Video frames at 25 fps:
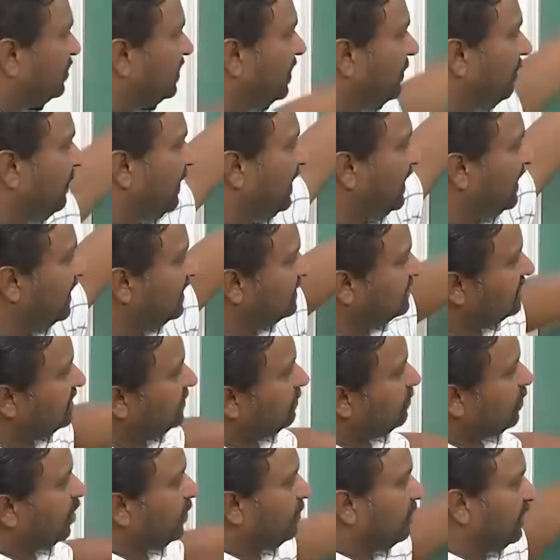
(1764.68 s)
the packets in
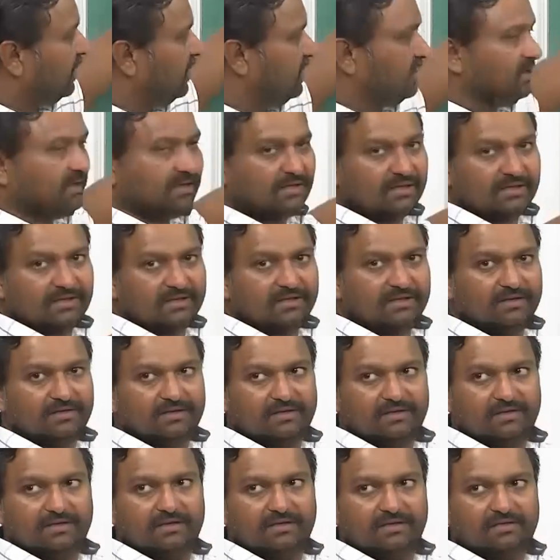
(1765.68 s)
properly,
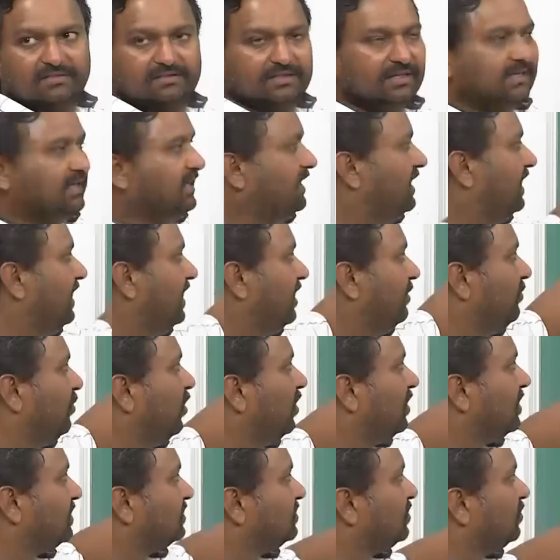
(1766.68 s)
see in a random
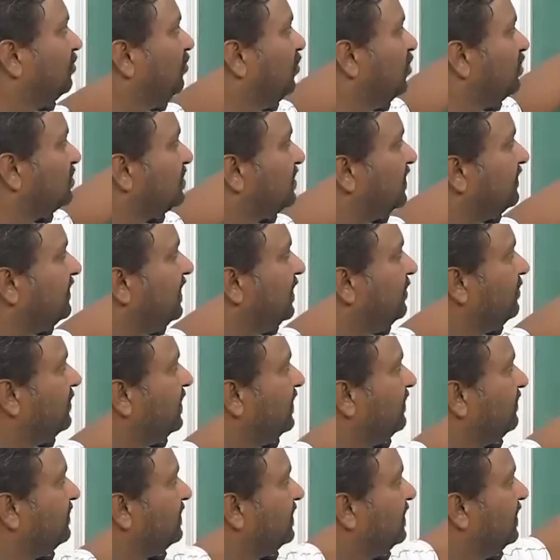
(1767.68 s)
order. So, most of them,
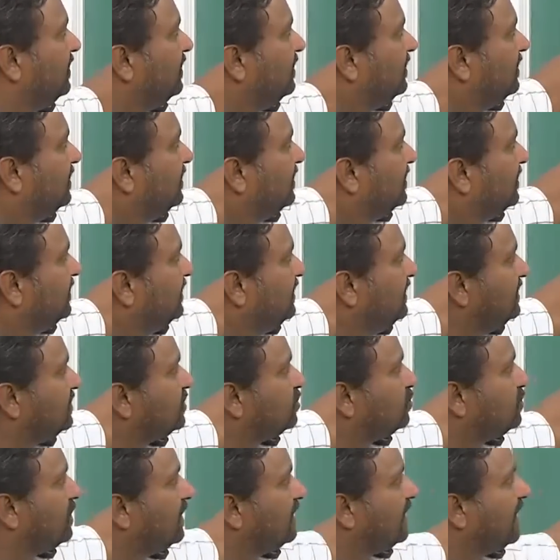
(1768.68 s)
if these
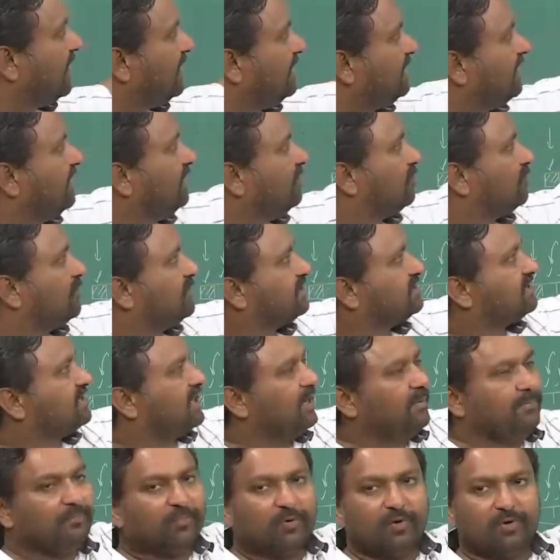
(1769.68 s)
two are directing towards
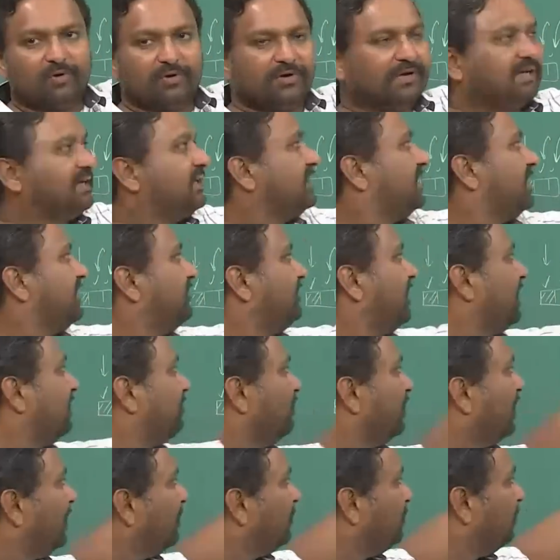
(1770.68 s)
same port, if I
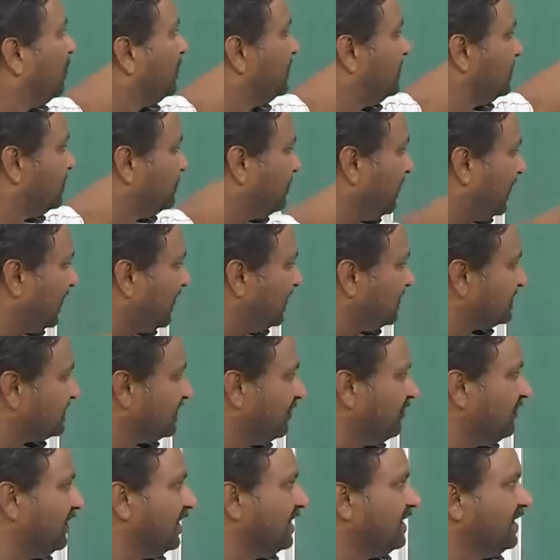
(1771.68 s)
would have put this packet
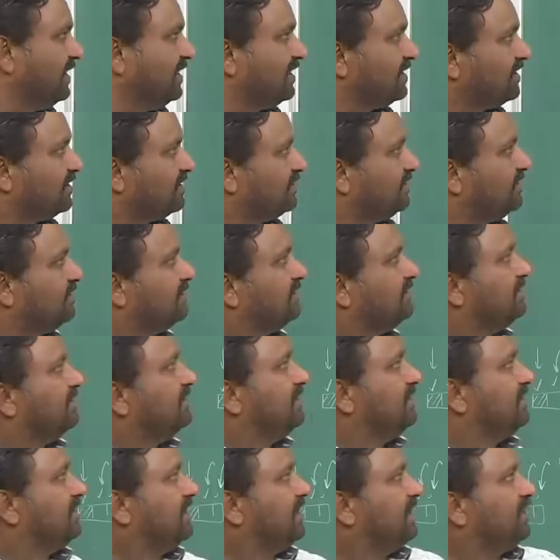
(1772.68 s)
somewhere here,
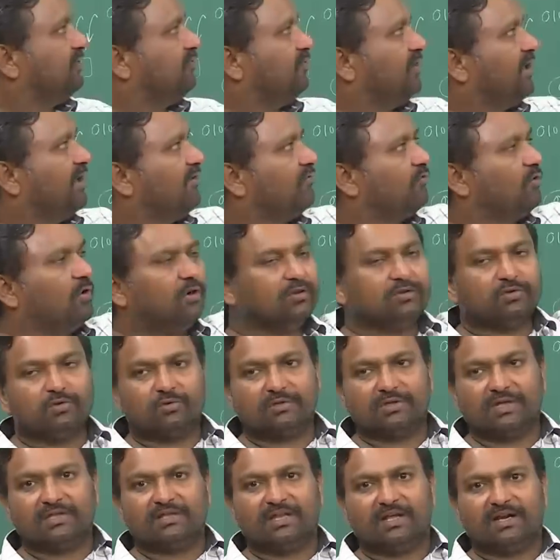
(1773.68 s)
it would have gone through
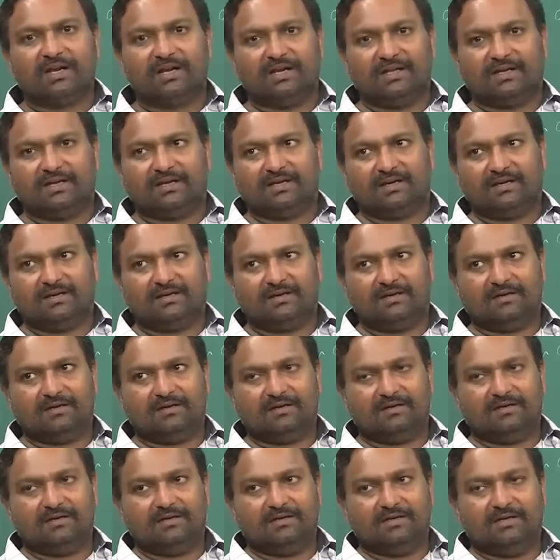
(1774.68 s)
the other link.
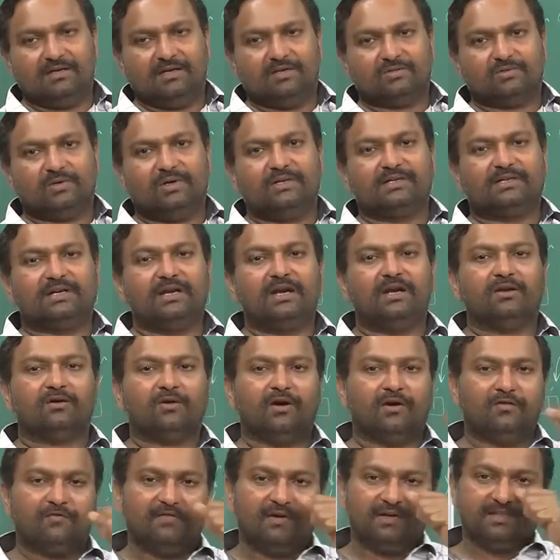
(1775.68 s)
So, internal
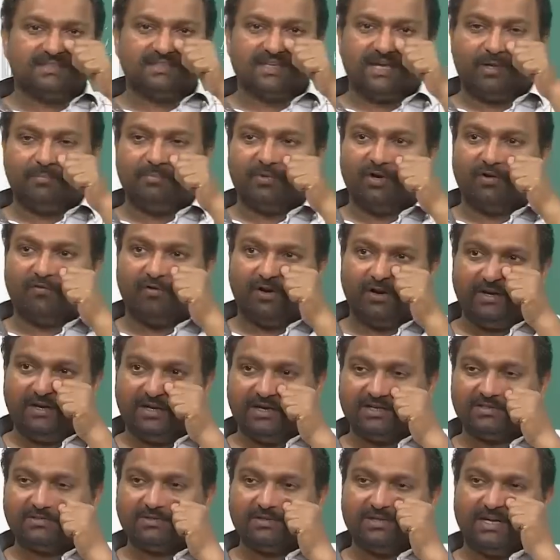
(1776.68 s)
conflicts can be
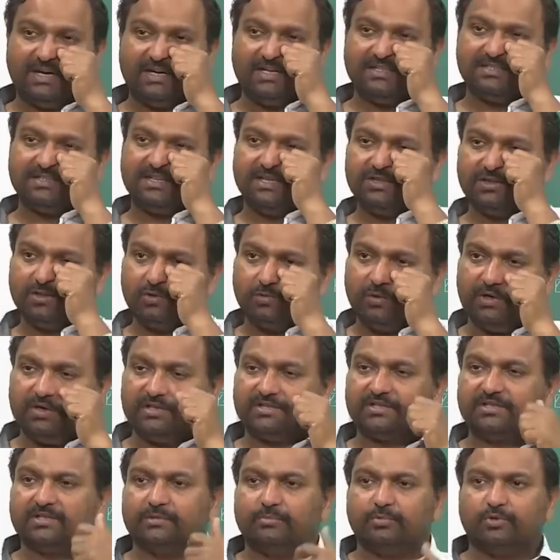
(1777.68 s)
avoided. So, that is done through a
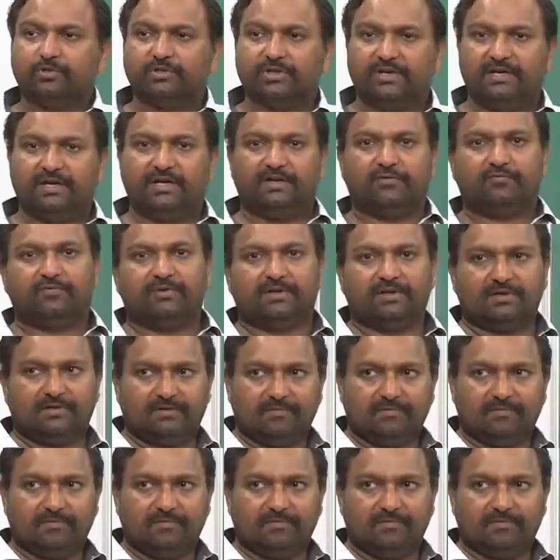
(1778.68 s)
distribution network.